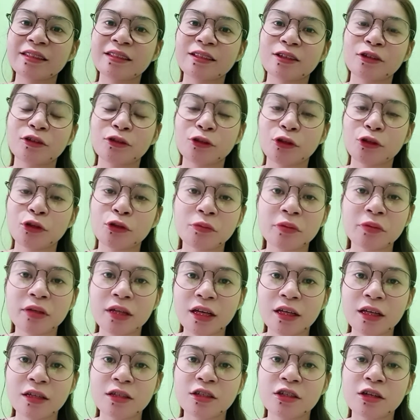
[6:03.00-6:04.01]
na
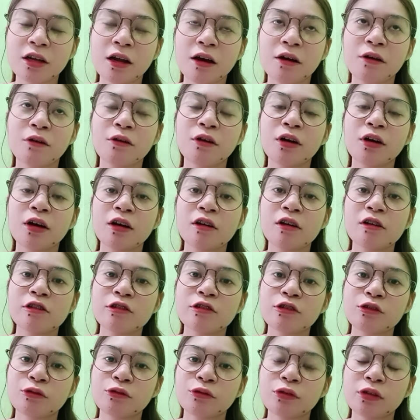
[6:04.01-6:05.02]
concubinage daw.
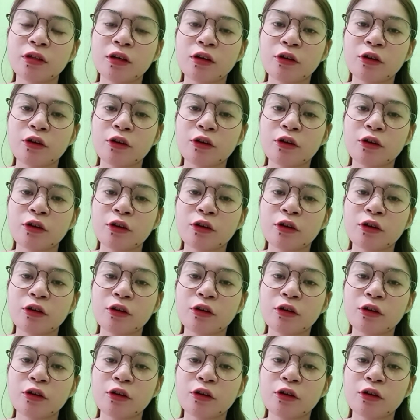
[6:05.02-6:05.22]
So the